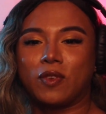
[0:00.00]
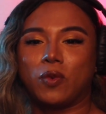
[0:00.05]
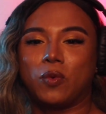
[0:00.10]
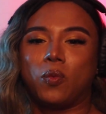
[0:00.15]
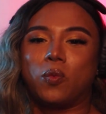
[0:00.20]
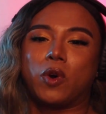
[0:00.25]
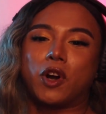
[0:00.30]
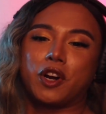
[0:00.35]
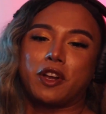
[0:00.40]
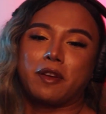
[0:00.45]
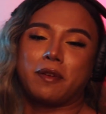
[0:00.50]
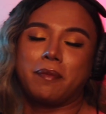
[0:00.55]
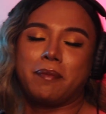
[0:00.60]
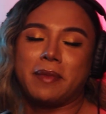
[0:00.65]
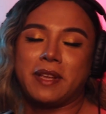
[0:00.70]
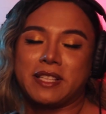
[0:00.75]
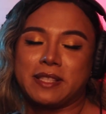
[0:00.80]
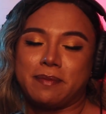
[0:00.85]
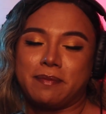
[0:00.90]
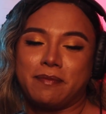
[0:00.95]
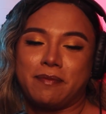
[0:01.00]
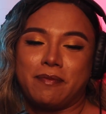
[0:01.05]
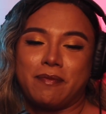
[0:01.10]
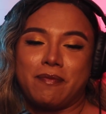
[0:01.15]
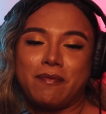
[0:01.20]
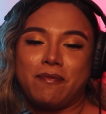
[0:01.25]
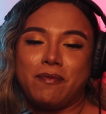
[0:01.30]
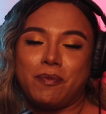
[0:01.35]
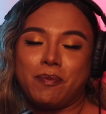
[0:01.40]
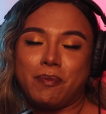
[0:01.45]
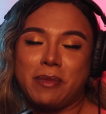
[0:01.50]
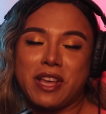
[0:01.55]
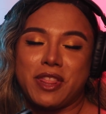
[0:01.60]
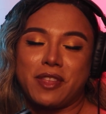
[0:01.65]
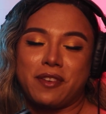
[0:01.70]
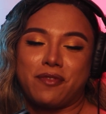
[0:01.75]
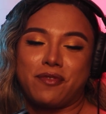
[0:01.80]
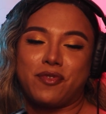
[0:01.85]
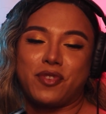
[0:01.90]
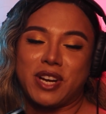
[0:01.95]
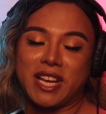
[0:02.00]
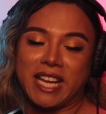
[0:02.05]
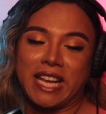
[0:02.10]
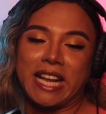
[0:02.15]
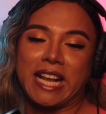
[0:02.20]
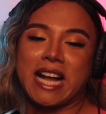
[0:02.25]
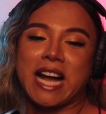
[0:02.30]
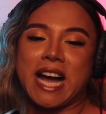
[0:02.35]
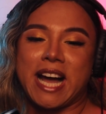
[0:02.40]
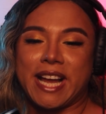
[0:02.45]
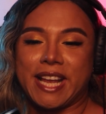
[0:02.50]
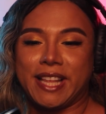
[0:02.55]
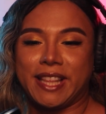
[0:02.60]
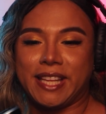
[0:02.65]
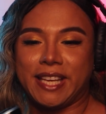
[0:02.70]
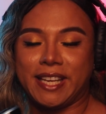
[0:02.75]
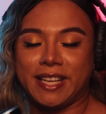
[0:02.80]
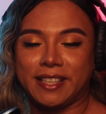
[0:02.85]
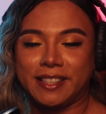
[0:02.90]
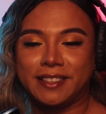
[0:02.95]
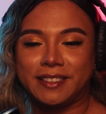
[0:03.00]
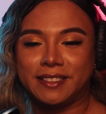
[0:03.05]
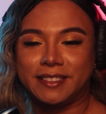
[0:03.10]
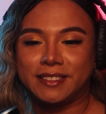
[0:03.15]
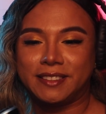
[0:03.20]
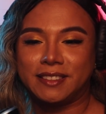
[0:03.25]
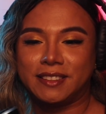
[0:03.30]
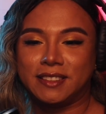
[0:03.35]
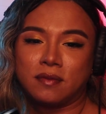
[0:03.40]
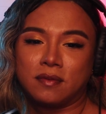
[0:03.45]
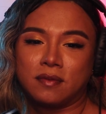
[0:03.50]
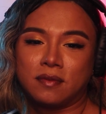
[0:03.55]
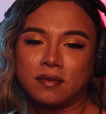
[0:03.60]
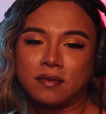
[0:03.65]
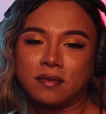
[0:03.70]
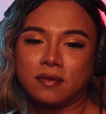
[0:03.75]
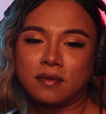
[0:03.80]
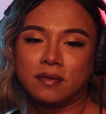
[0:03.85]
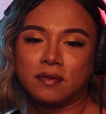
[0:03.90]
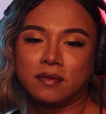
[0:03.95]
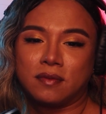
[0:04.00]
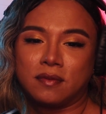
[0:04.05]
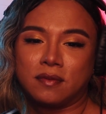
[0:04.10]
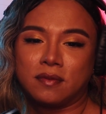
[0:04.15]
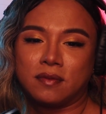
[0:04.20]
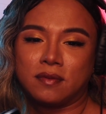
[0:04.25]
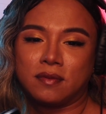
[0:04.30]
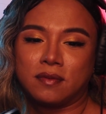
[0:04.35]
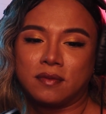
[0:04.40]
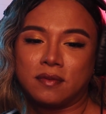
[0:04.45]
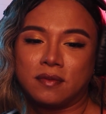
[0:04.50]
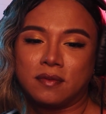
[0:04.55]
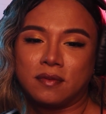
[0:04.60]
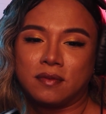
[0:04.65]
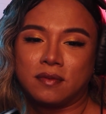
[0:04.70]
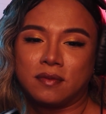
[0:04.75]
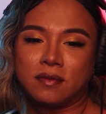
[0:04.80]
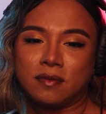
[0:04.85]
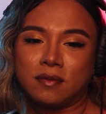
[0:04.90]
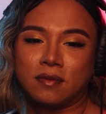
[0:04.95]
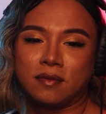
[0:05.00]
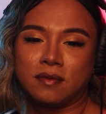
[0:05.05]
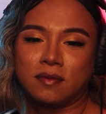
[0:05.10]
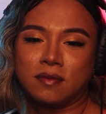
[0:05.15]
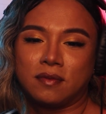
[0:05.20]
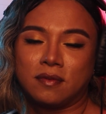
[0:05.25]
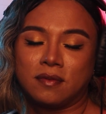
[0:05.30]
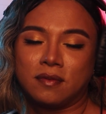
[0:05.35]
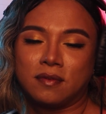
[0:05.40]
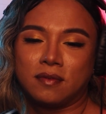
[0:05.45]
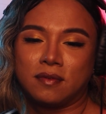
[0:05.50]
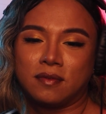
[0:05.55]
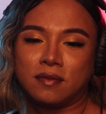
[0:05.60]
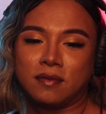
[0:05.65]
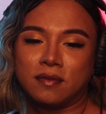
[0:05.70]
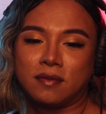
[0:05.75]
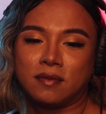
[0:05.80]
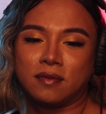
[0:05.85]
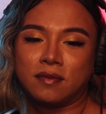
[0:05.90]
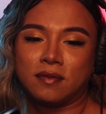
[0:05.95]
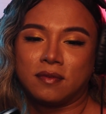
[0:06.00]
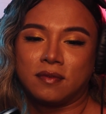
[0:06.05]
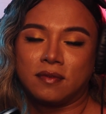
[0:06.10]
Work, Miss Mother Freaking Kylie. Miss Kylie, you go. That's how you play the game.